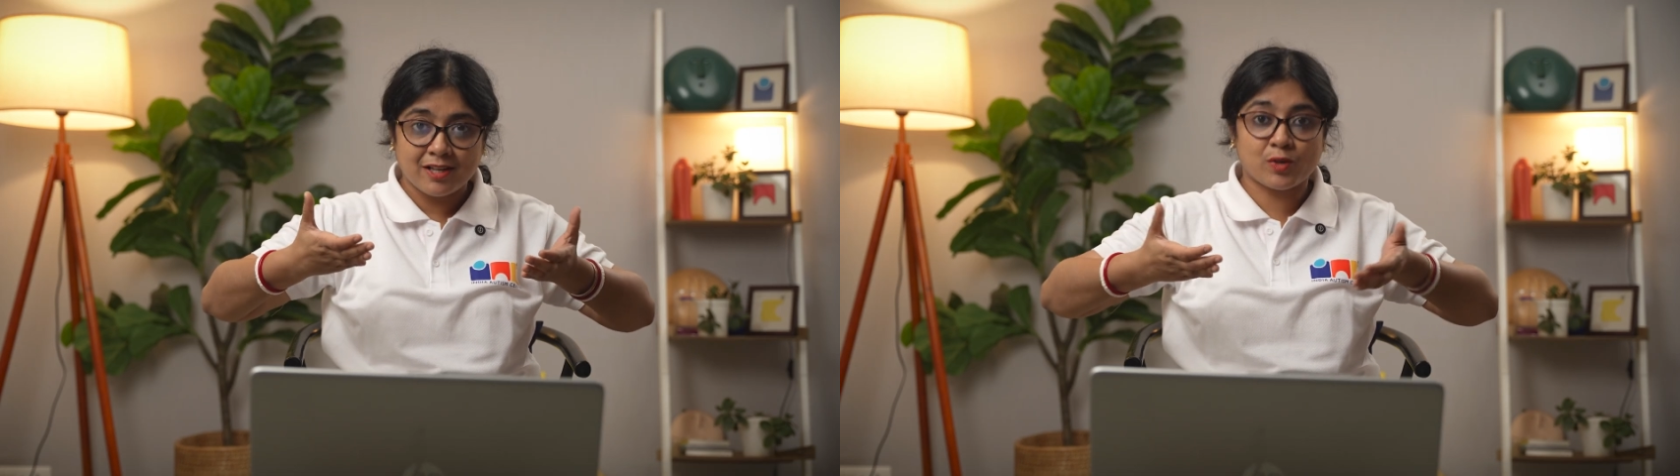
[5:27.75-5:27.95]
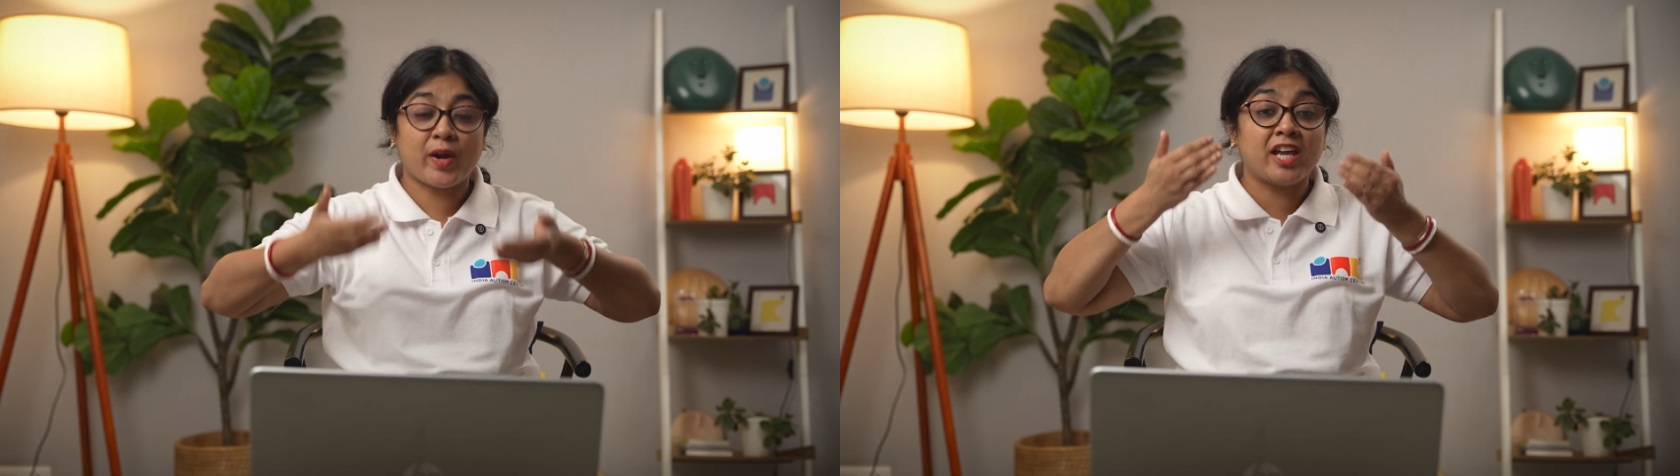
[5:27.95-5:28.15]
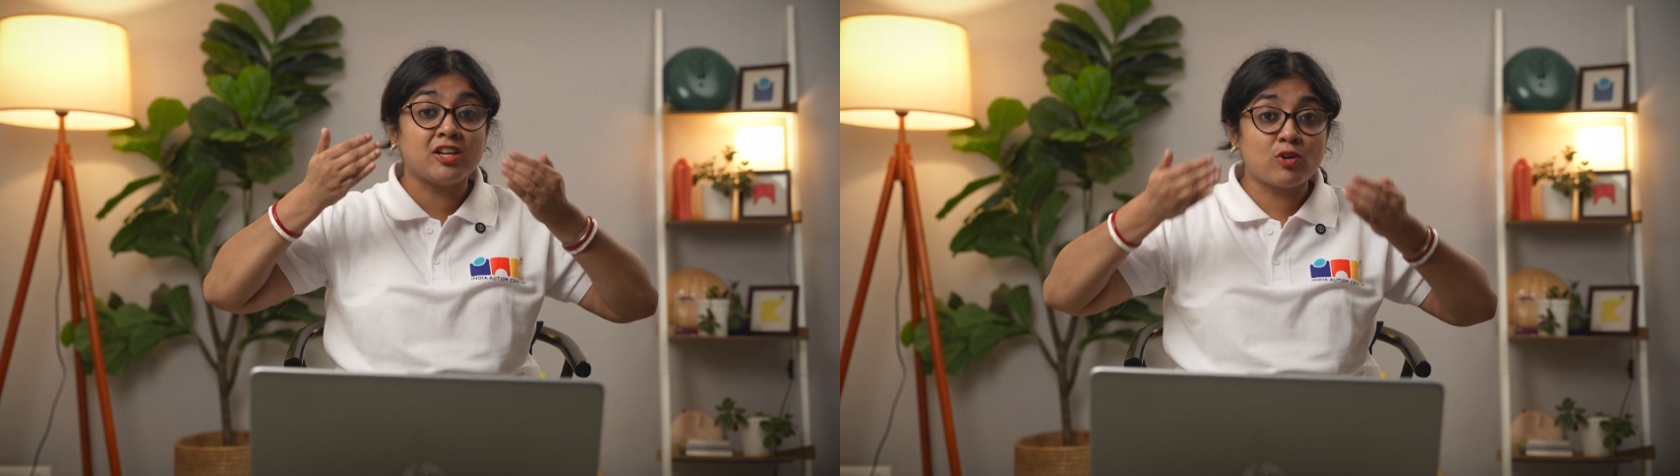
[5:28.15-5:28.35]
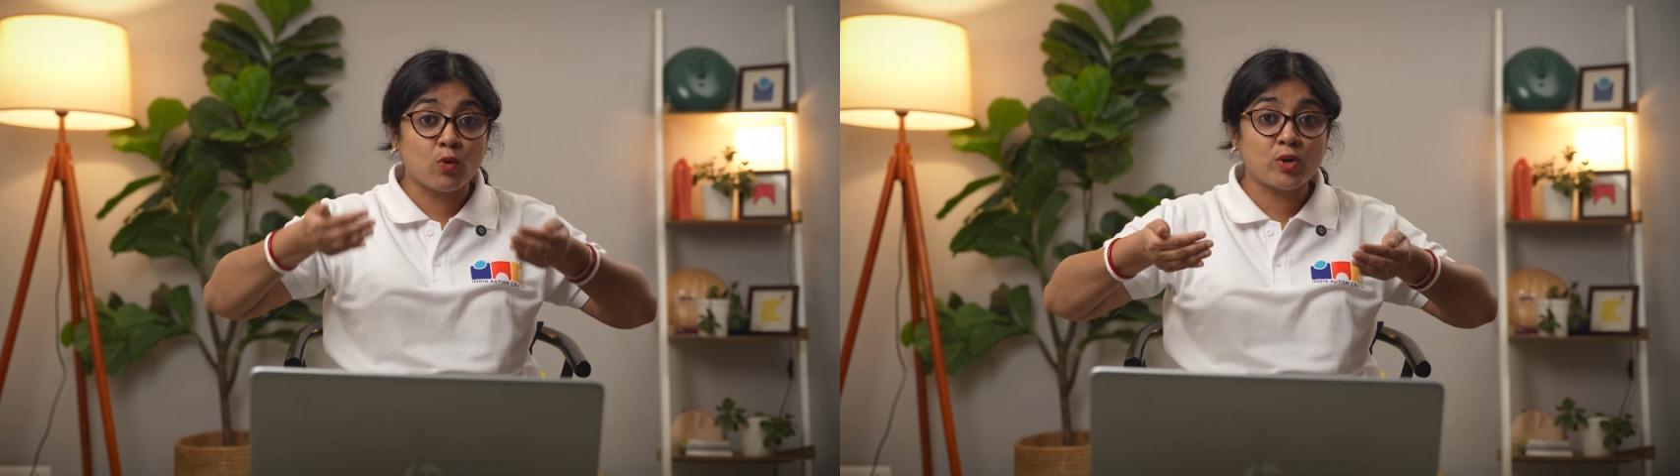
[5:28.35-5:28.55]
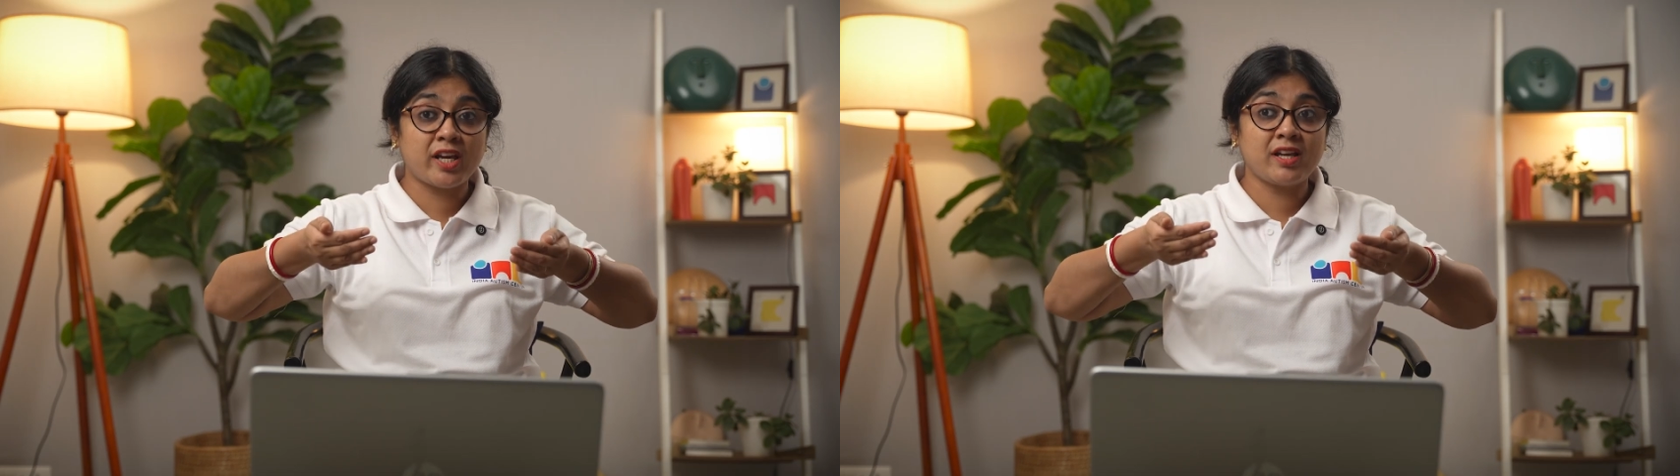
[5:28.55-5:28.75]
So
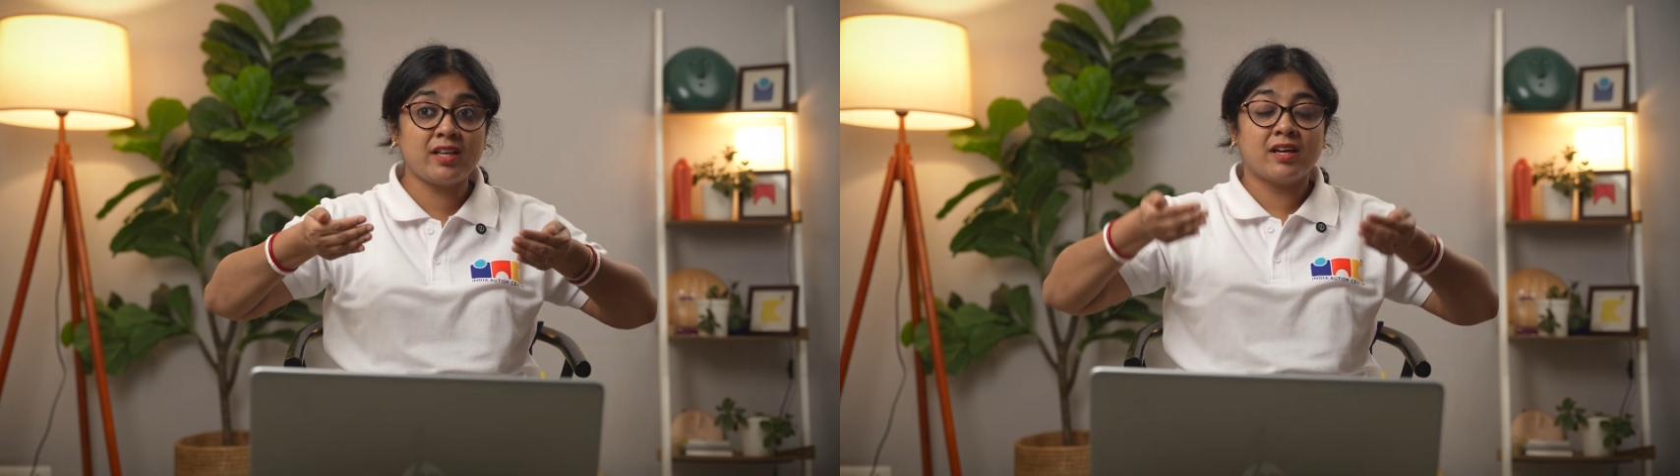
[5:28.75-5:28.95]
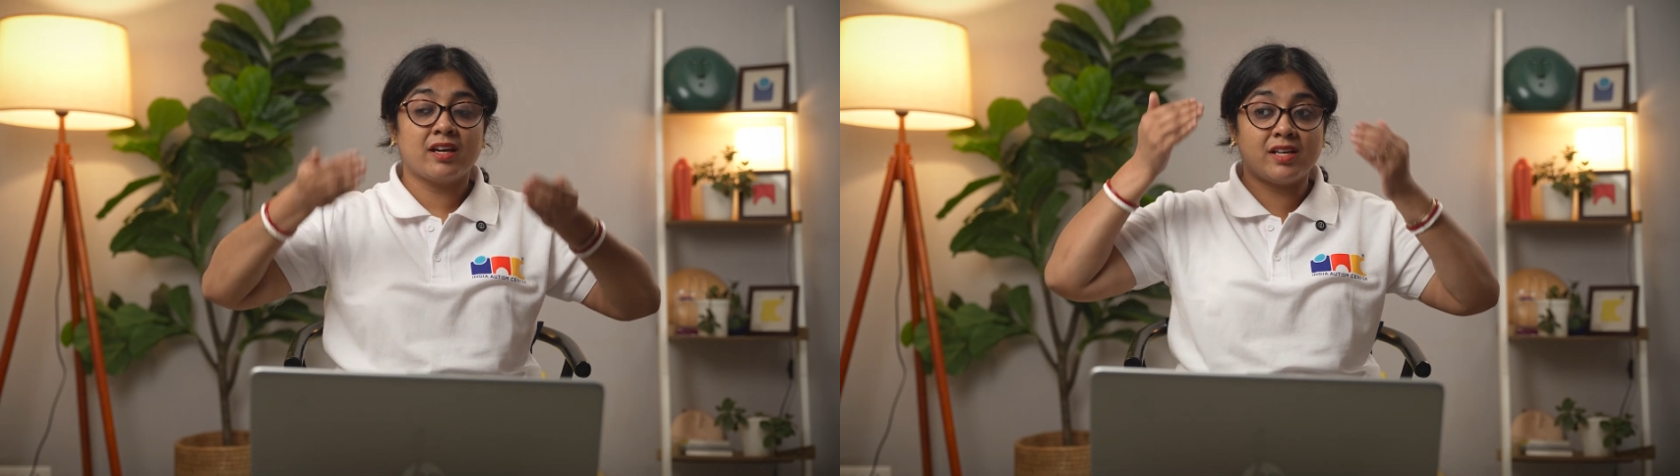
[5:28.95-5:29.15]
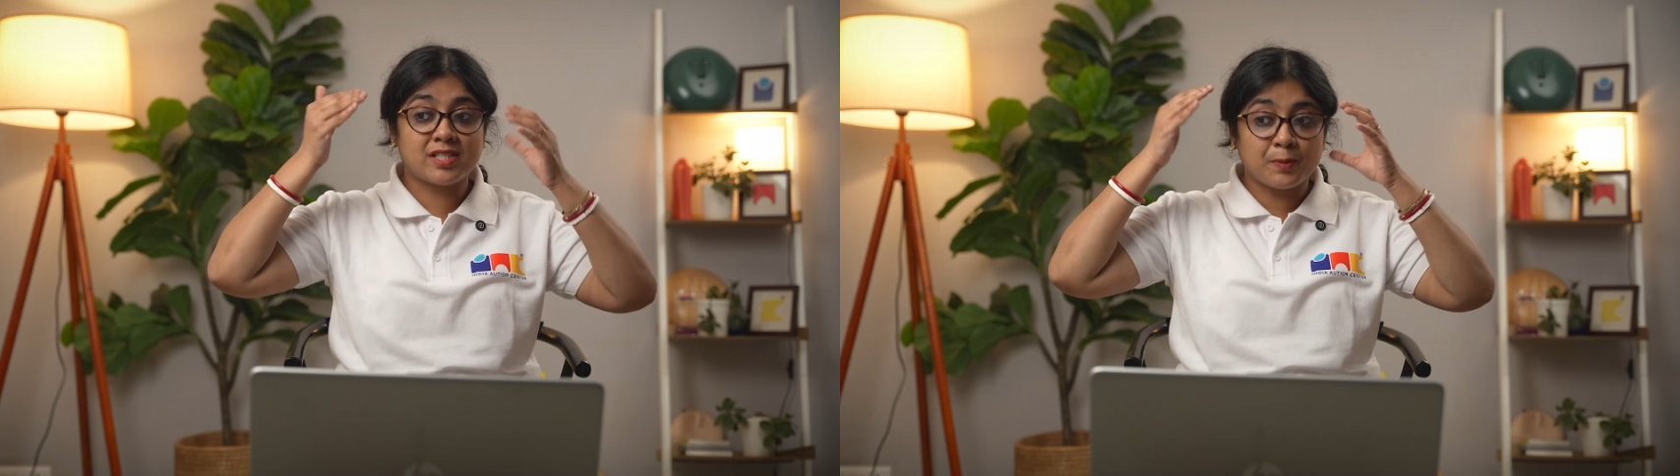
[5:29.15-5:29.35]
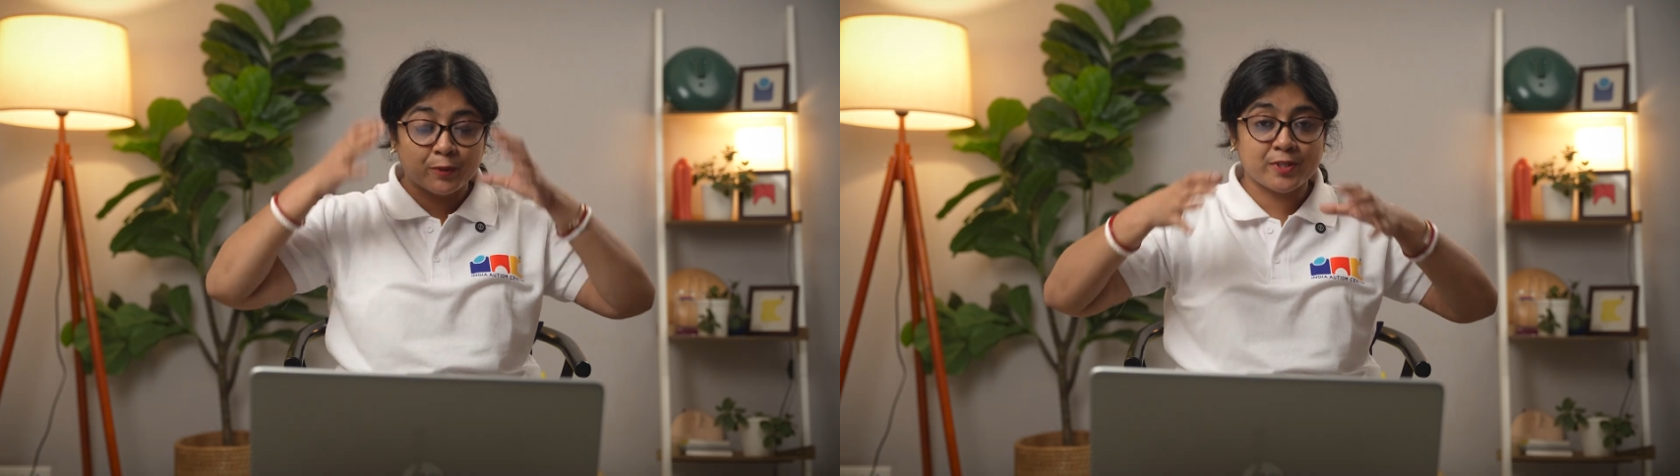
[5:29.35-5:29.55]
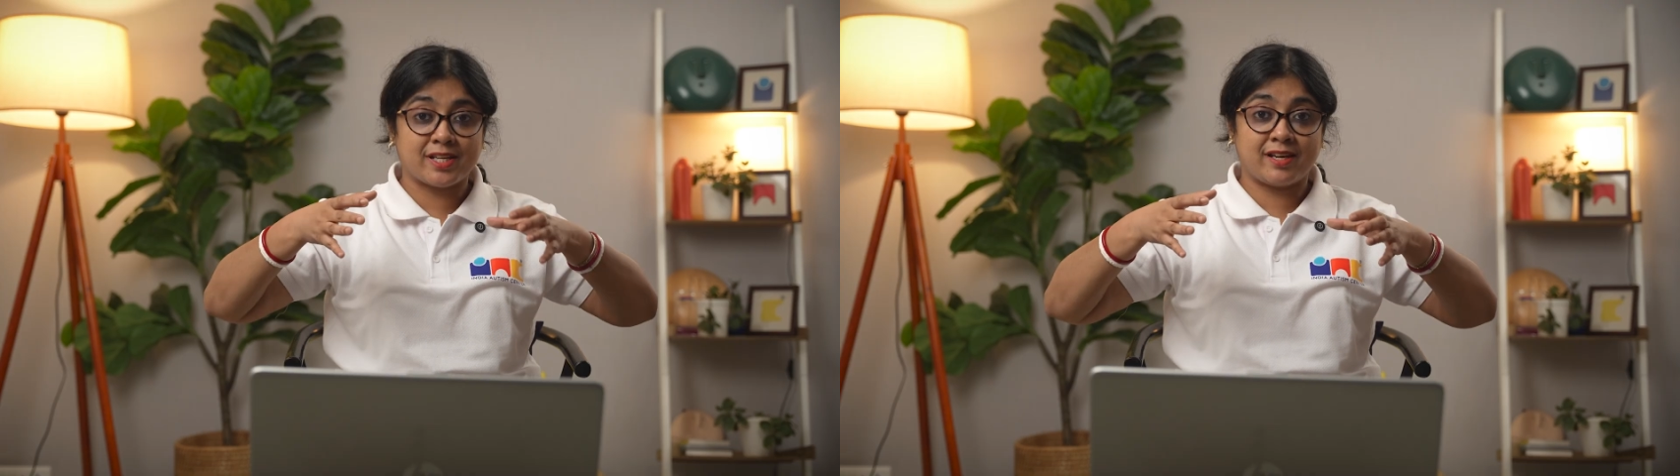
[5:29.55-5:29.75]
encoding is the
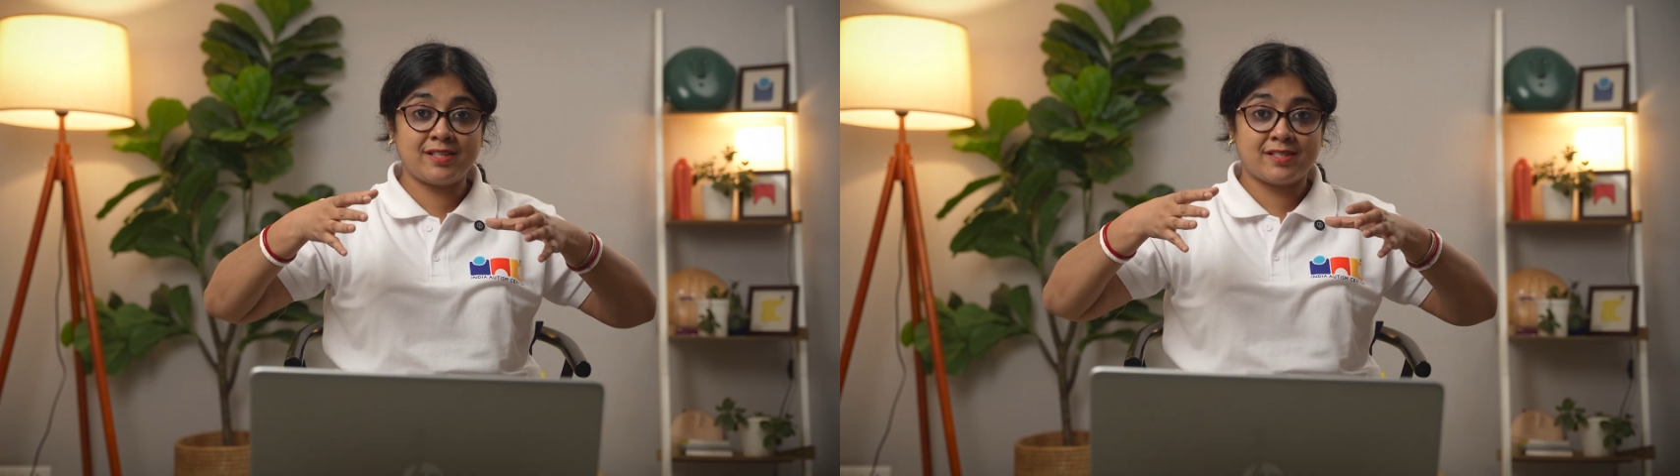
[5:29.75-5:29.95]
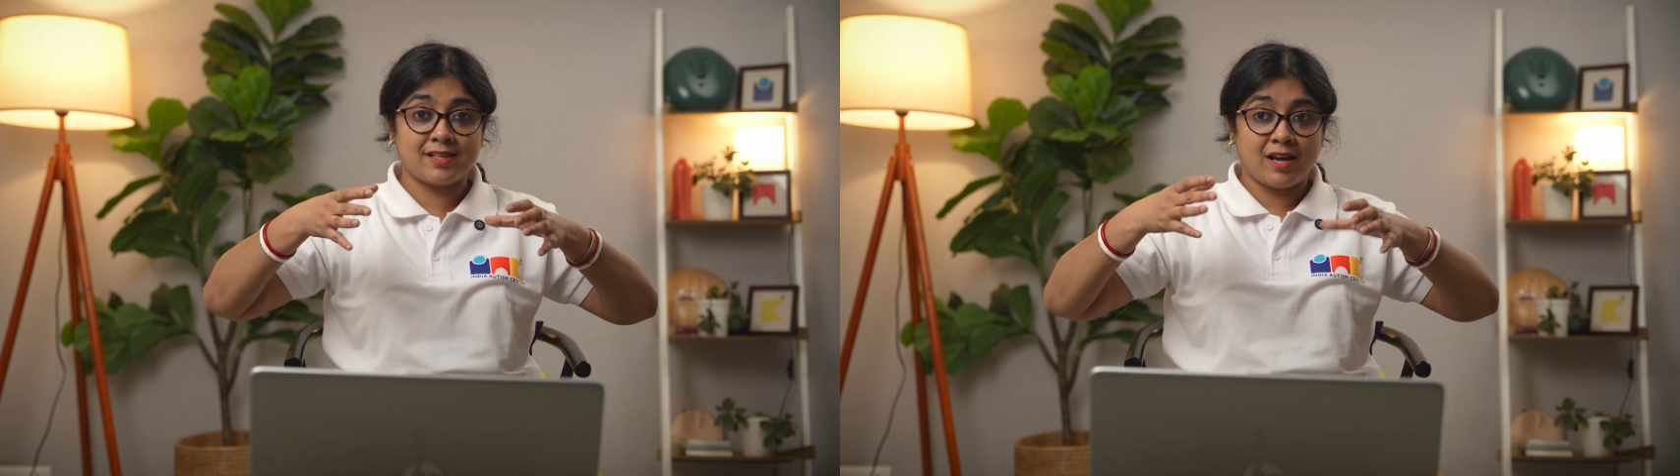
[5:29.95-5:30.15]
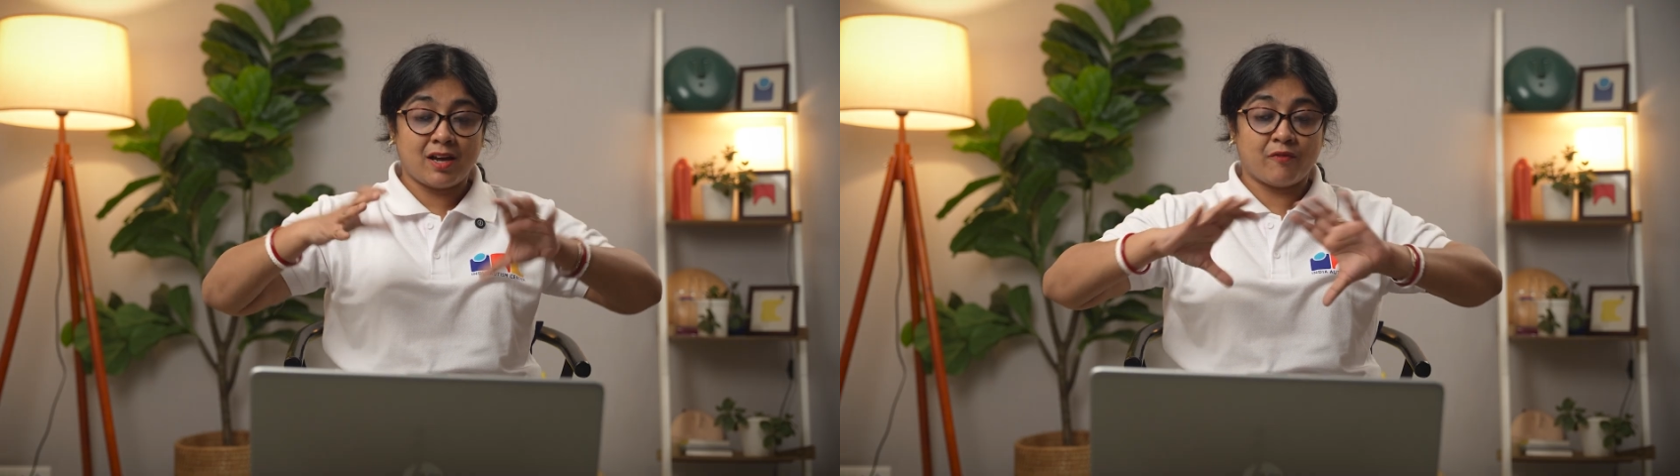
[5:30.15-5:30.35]
process